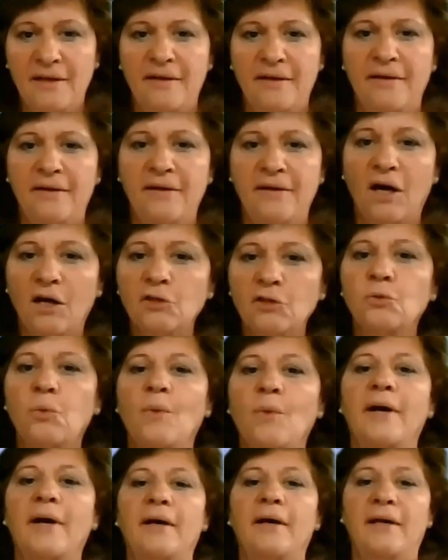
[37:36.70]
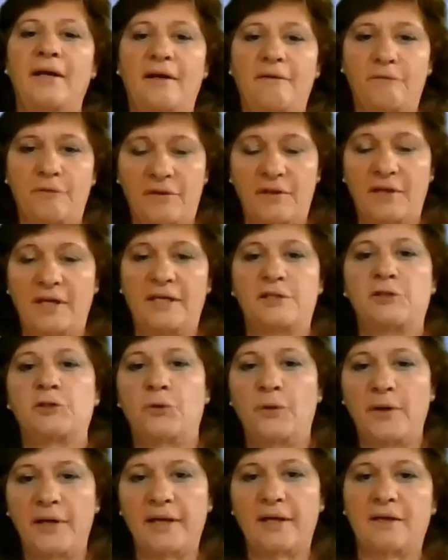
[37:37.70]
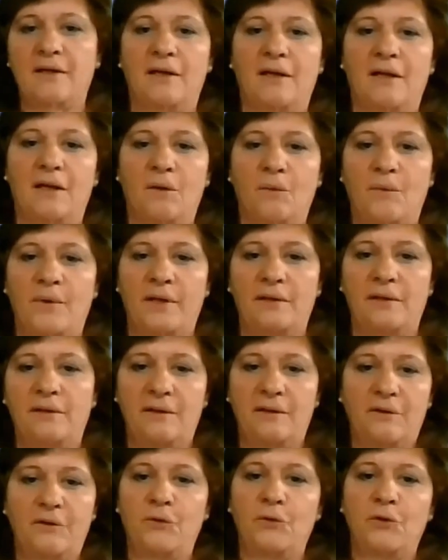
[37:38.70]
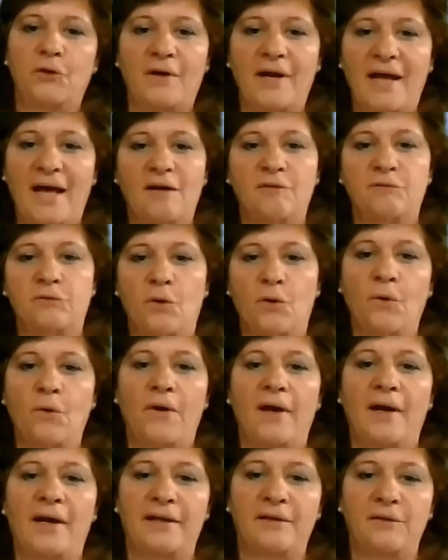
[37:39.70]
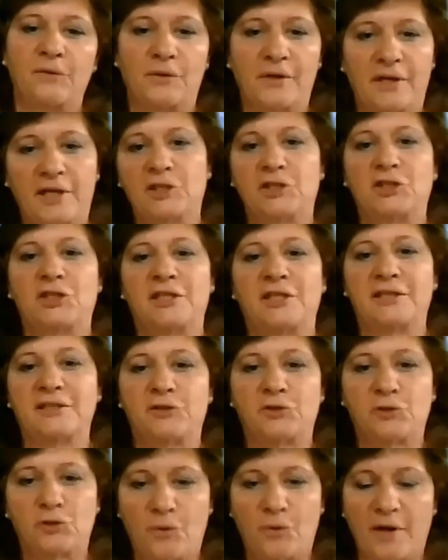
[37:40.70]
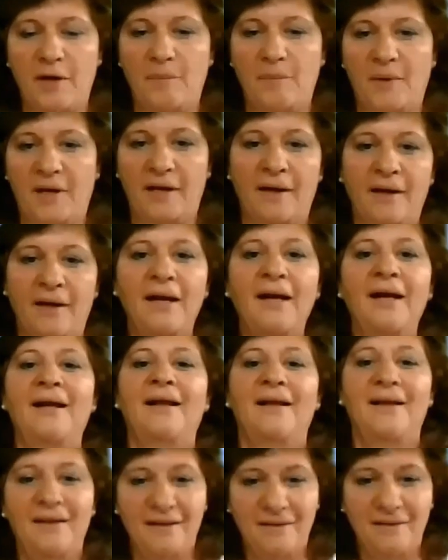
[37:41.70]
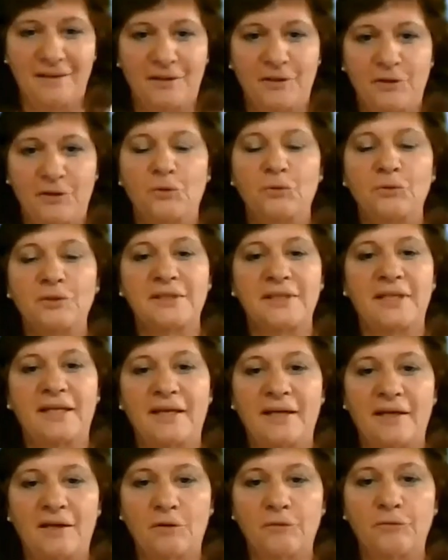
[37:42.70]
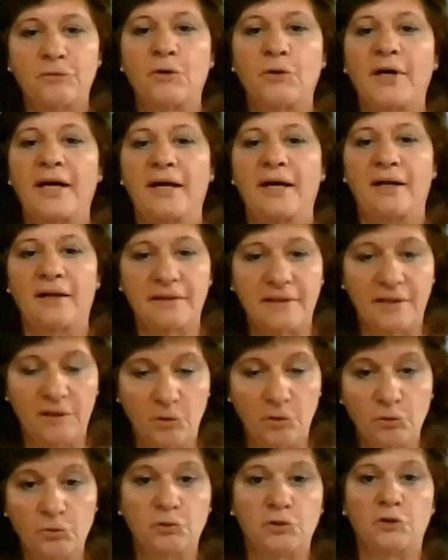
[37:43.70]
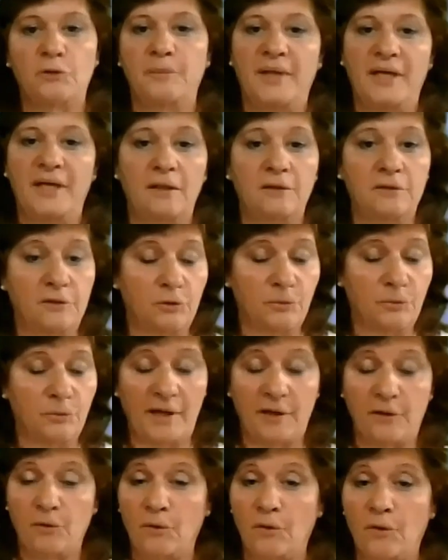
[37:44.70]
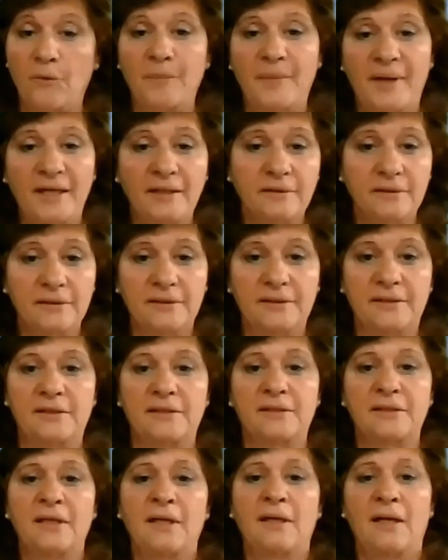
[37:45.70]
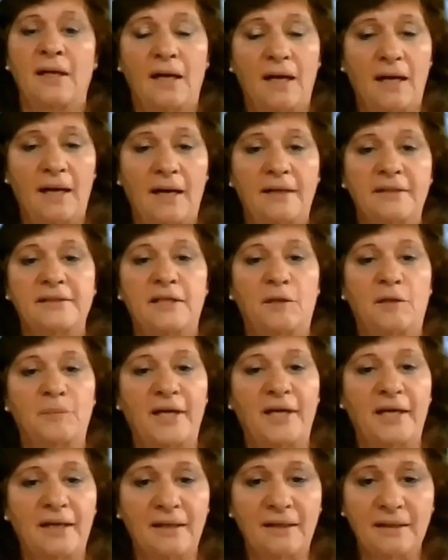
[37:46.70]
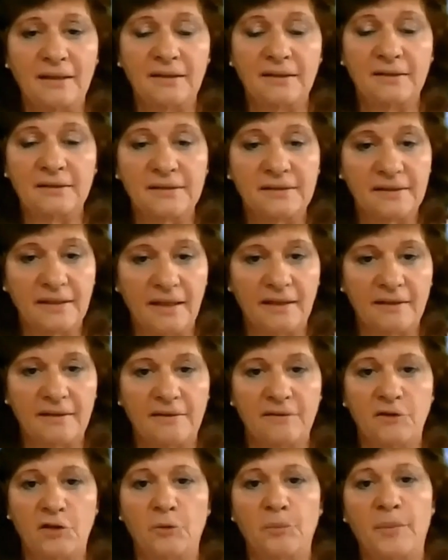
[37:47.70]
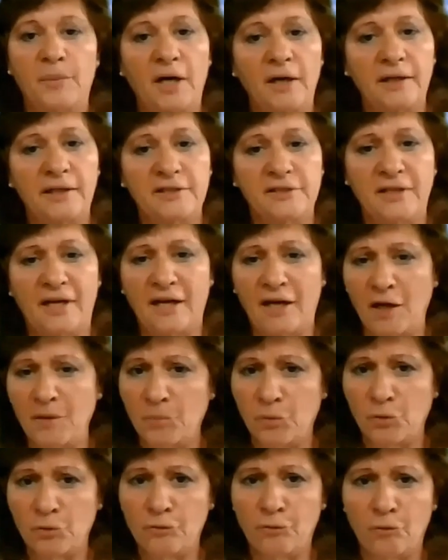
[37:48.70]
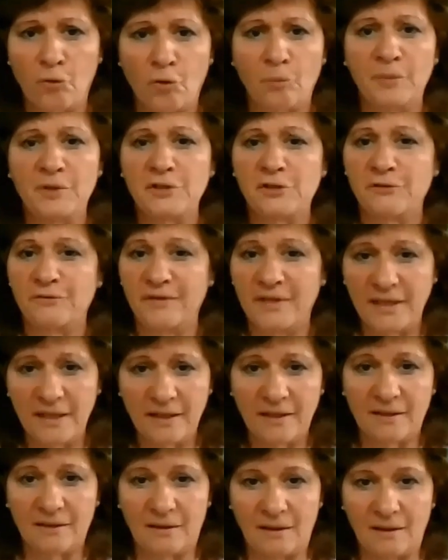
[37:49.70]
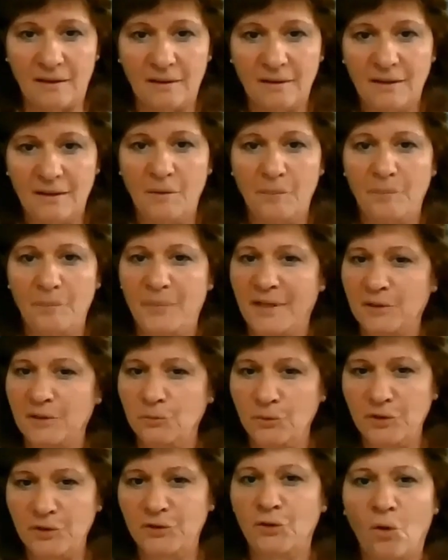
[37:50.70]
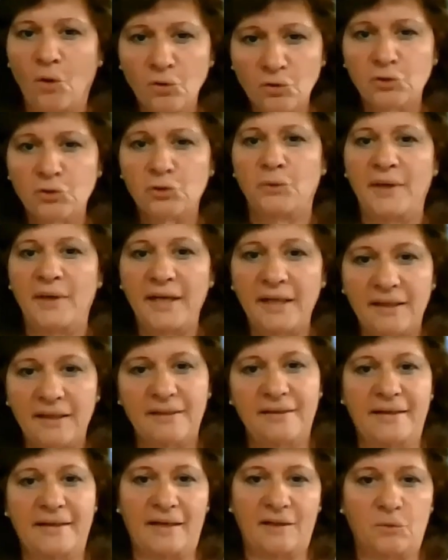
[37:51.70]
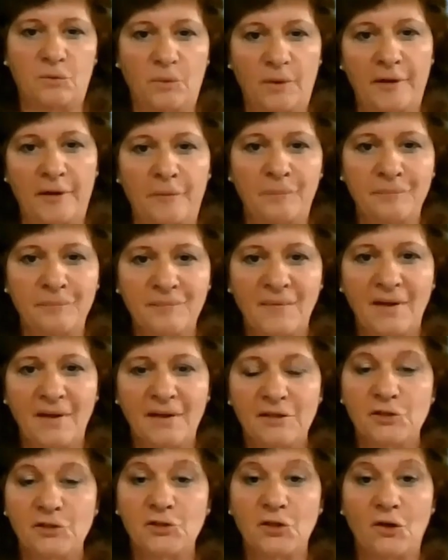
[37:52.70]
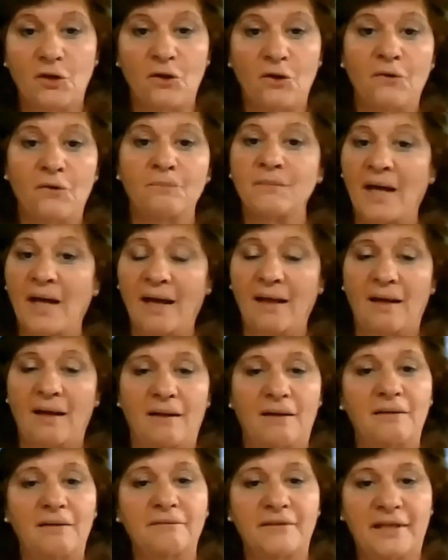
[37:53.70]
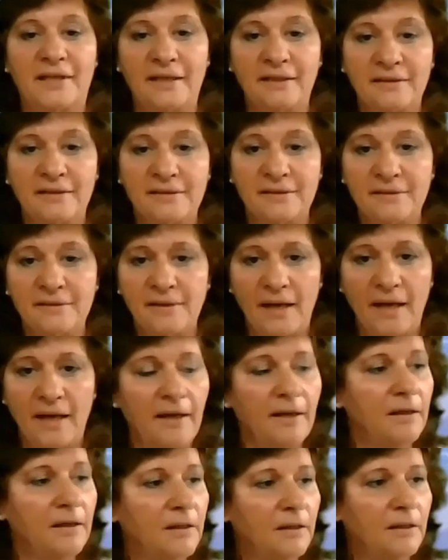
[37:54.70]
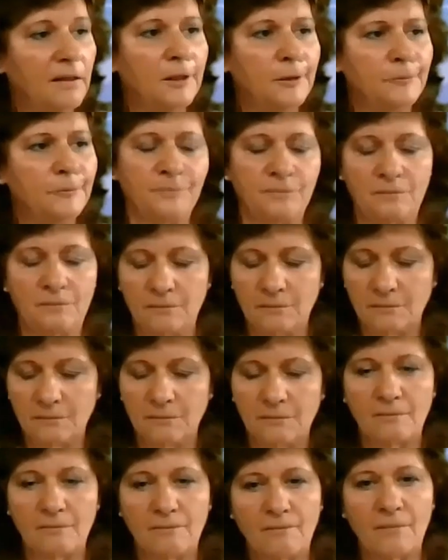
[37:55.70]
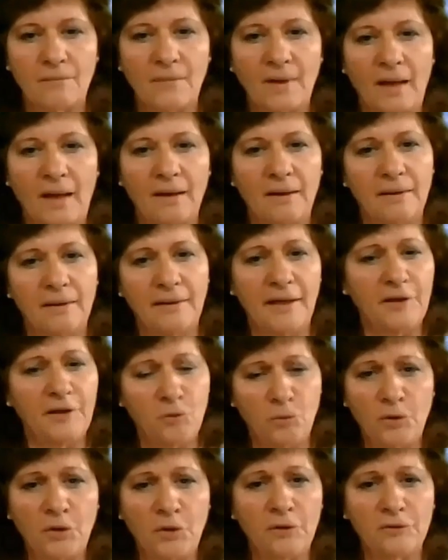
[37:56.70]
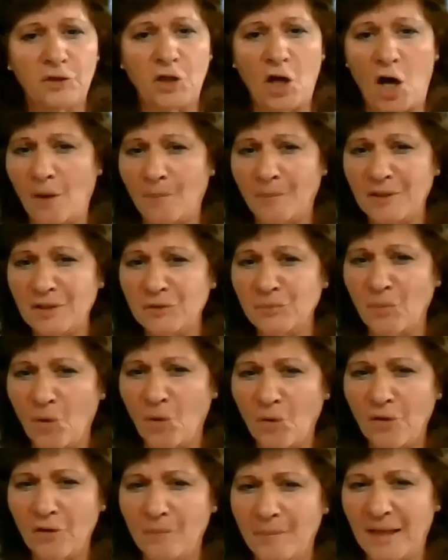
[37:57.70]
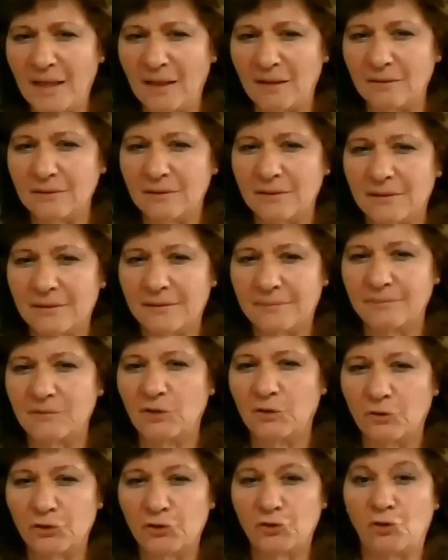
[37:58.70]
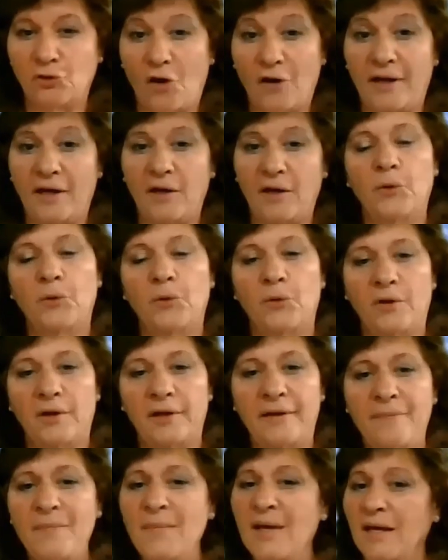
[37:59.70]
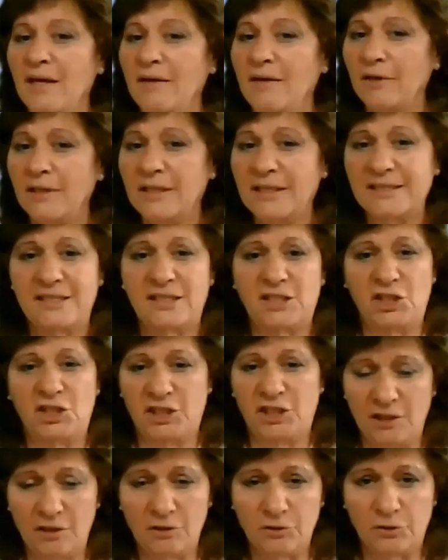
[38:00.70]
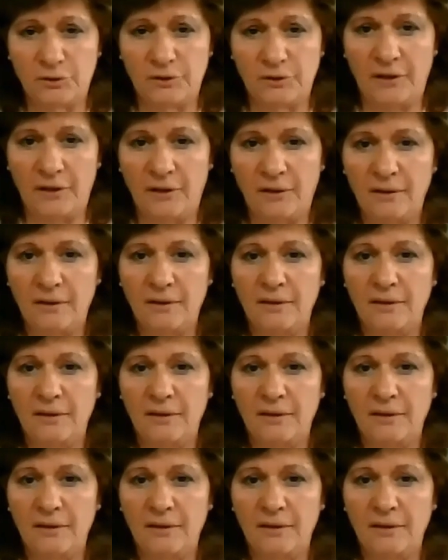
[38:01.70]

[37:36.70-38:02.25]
not when everything is critical, when you know you don't have oil and your engine is screaming. You take care of your health and you do the, ma- the regular maintenance. I tell my clients that the body is a high performance vehicle but we don't treat it that way. So I love that. And uh, yeah, you want to comment more about you know starting early, even as children